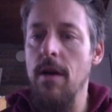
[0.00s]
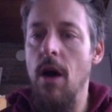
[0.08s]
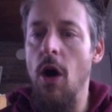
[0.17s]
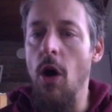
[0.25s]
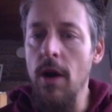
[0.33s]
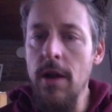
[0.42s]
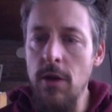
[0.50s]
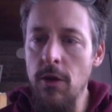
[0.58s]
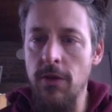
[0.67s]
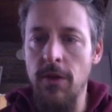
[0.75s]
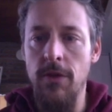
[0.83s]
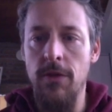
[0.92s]
our
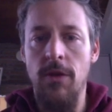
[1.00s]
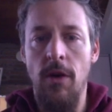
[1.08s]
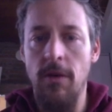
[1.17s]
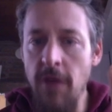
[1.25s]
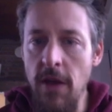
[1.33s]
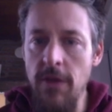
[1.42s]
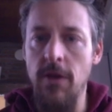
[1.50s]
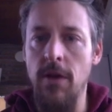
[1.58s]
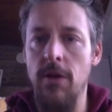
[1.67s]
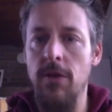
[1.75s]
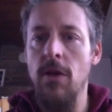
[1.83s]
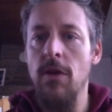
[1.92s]
users, our
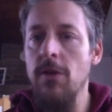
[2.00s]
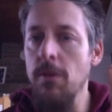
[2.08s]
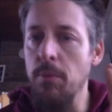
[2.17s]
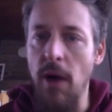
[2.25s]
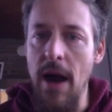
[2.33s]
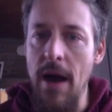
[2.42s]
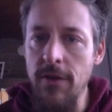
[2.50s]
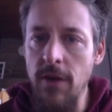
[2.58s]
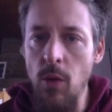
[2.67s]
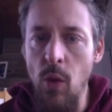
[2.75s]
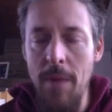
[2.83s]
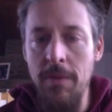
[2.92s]
visitors, to browse
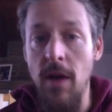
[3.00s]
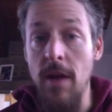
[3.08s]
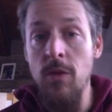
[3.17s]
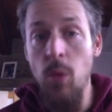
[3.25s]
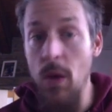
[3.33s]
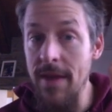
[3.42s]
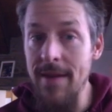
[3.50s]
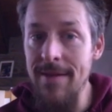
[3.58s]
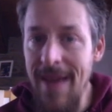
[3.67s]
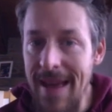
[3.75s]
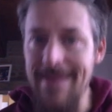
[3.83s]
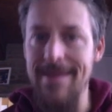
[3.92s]
our websites with
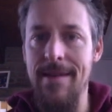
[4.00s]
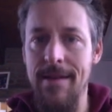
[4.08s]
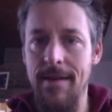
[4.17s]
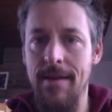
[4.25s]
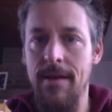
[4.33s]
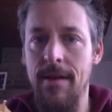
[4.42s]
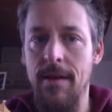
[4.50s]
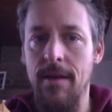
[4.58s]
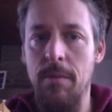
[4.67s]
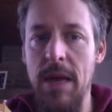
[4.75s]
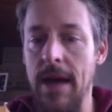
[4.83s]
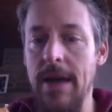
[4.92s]
intent,
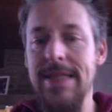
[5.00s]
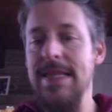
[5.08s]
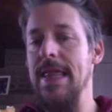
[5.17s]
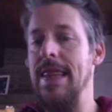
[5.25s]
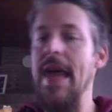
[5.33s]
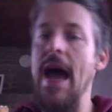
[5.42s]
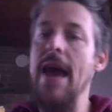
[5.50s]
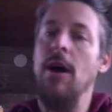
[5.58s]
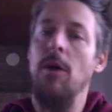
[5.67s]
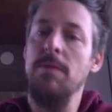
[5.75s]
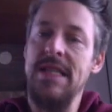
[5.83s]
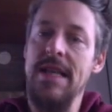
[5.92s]
because that
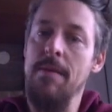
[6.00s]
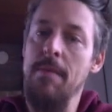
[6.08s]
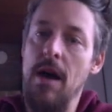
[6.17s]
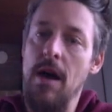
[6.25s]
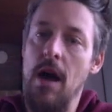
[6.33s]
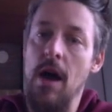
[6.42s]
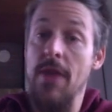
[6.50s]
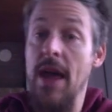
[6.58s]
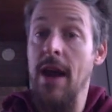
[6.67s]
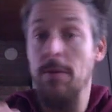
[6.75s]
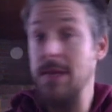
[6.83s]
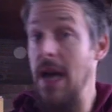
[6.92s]
helps
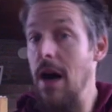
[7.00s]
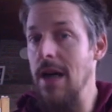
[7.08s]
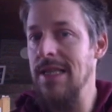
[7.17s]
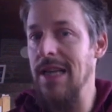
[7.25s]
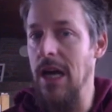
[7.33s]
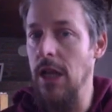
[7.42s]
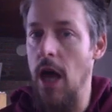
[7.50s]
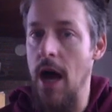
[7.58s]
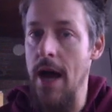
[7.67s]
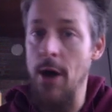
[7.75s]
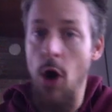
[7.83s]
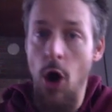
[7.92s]
us
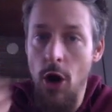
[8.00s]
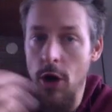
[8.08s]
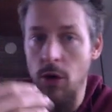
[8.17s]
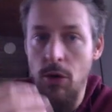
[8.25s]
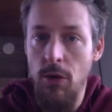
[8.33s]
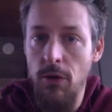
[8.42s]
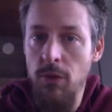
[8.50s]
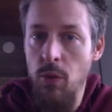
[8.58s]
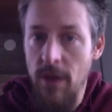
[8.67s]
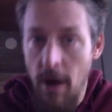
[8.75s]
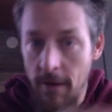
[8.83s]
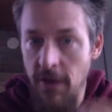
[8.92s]
align our goals
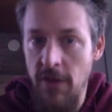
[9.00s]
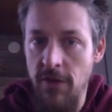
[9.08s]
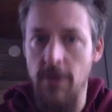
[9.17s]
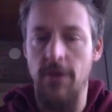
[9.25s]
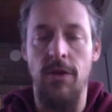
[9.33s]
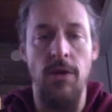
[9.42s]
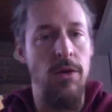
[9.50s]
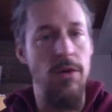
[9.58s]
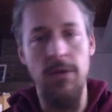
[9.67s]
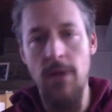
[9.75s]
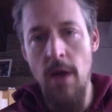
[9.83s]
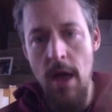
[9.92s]
with our visitors' goals